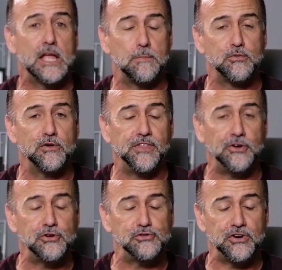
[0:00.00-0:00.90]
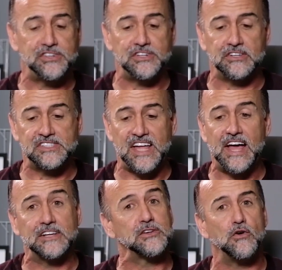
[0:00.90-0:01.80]
improve their nutritional
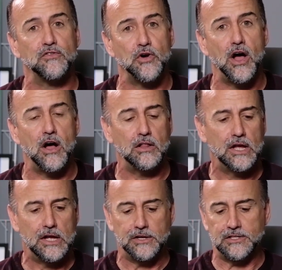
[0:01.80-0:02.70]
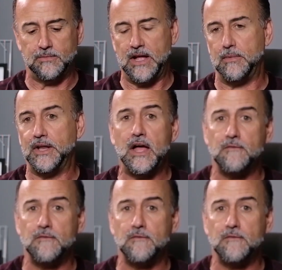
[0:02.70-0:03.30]
status overall, to be able to